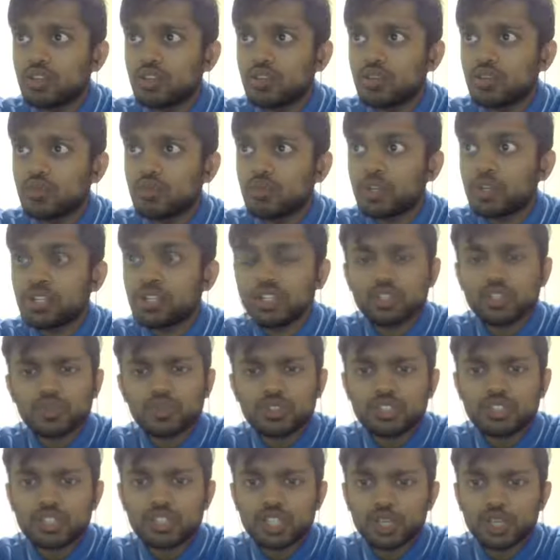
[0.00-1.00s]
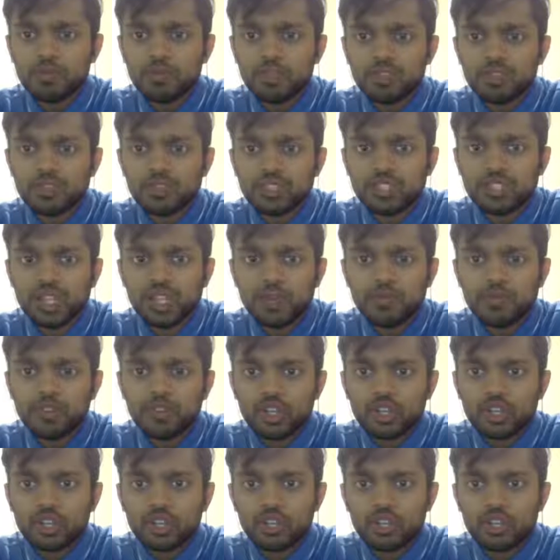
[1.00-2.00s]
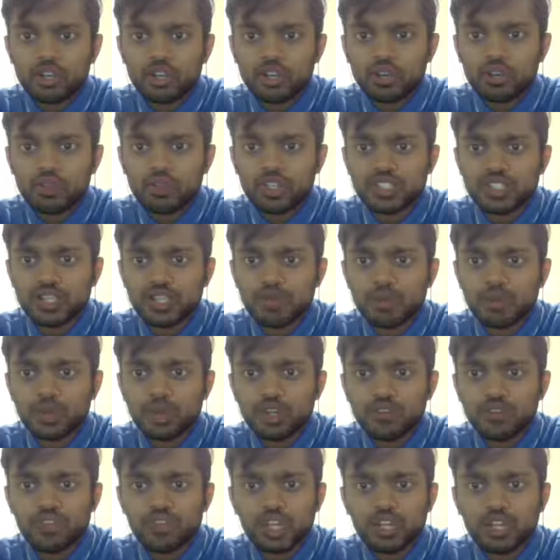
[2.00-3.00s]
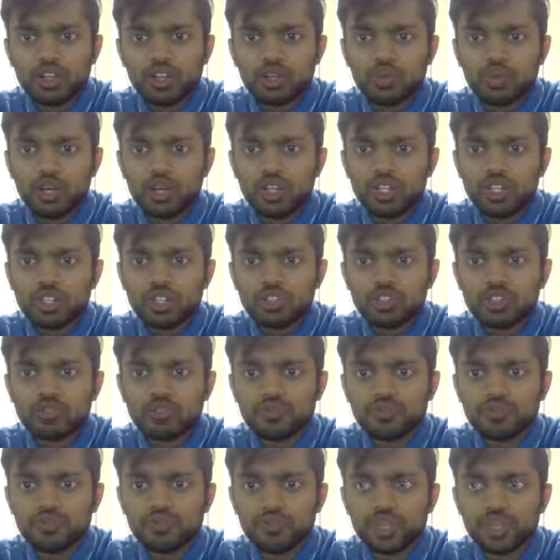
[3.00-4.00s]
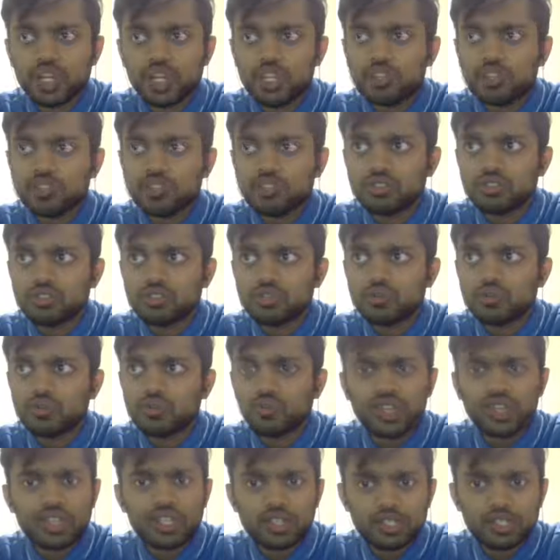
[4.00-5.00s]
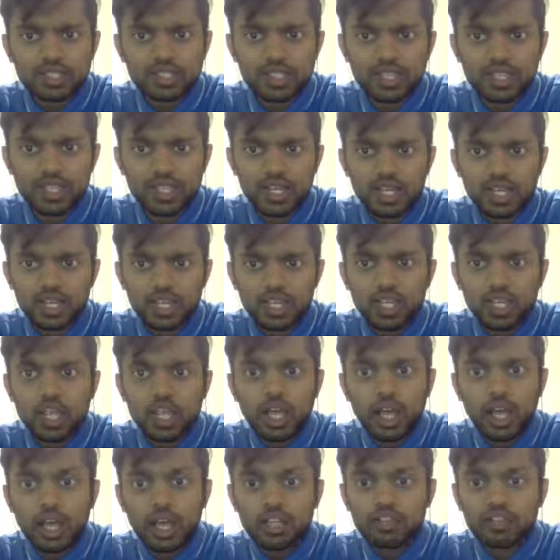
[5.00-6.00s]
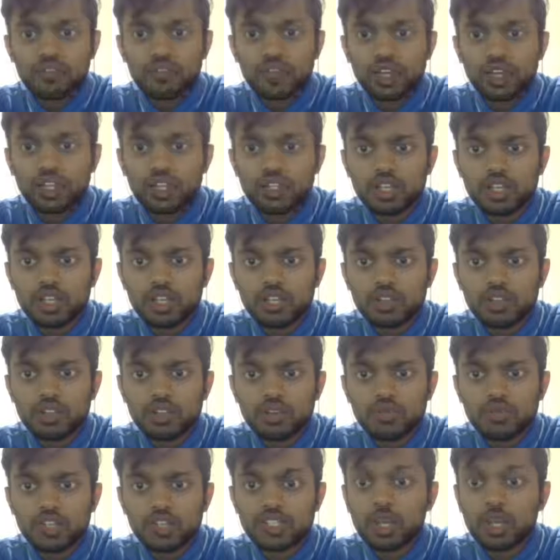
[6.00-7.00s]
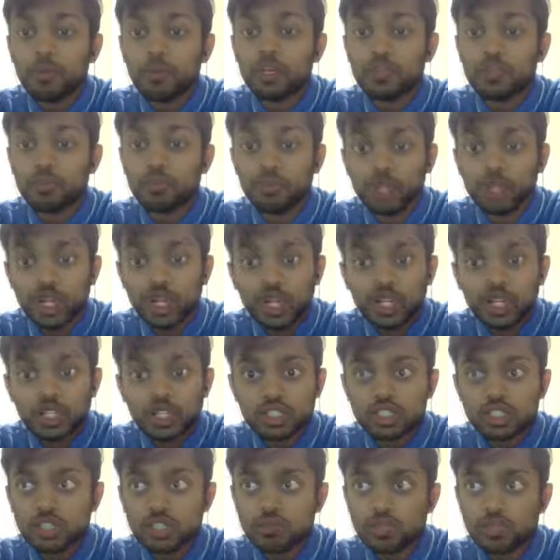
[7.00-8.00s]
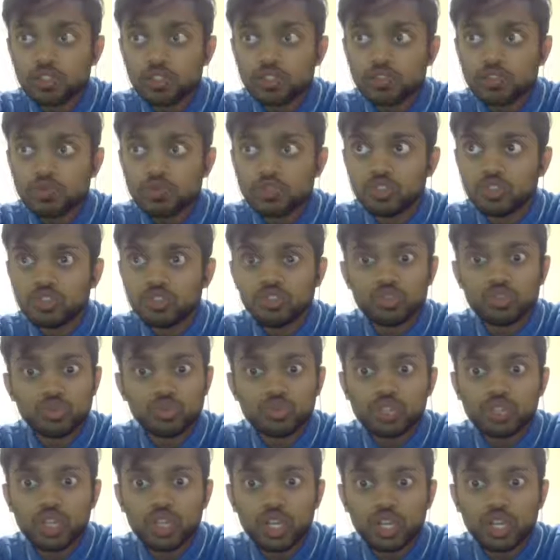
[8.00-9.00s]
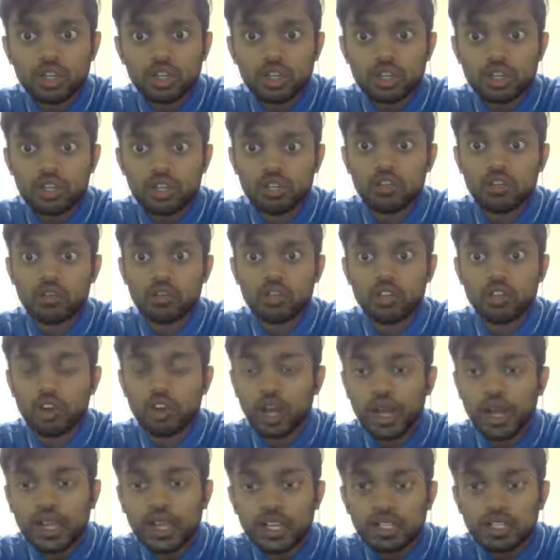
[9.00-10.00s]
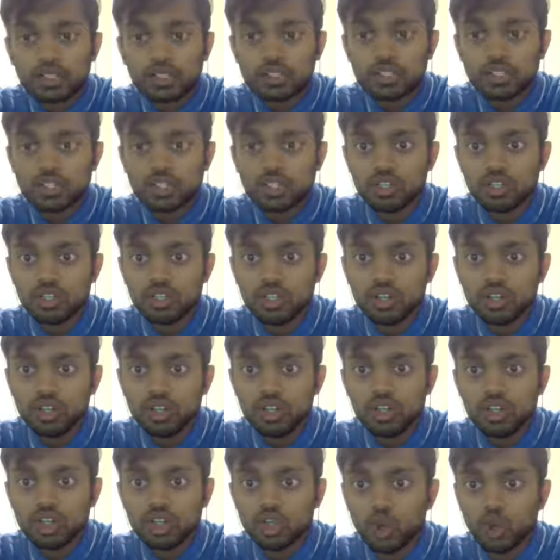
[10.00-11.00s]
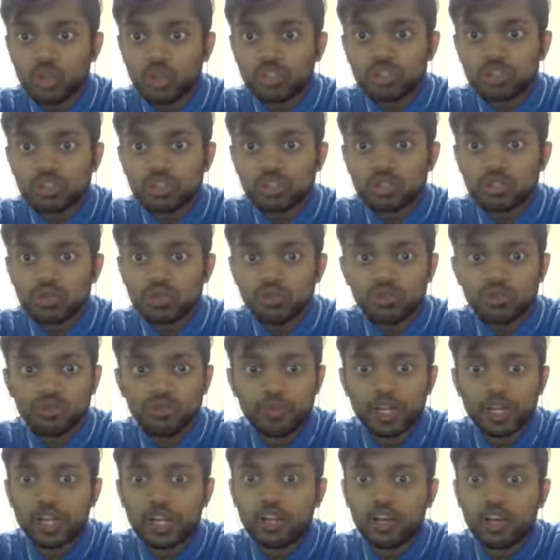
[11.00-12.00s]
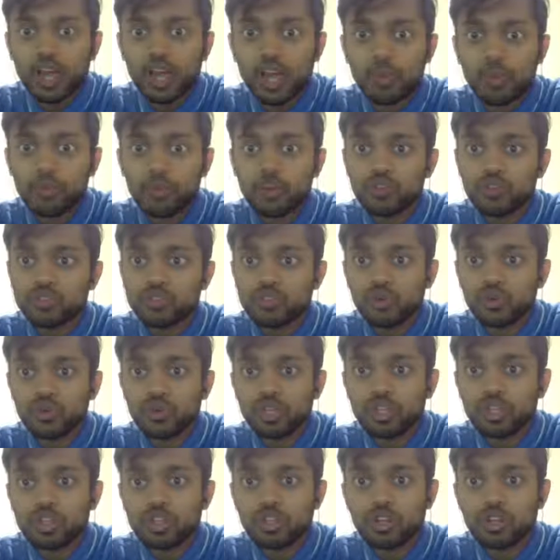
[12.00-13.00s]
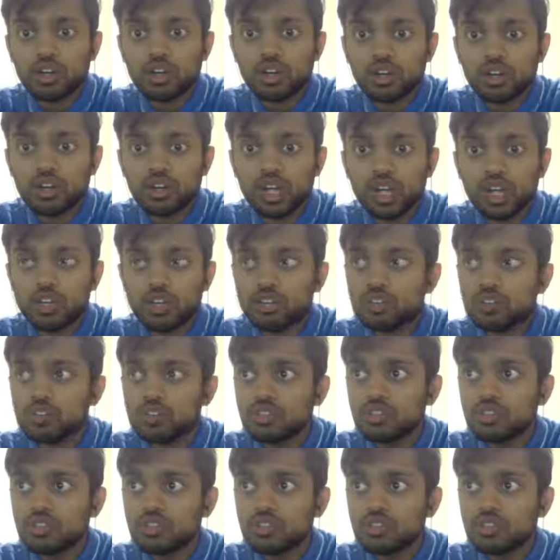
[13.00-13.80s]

But this was the time. This was the time where West Ham could have taken advantage of United's weakness in attack and the fact that West Ham are brilliant at set pieces with Suchek and Rice and Dawson, who made it a habit of scoring headers.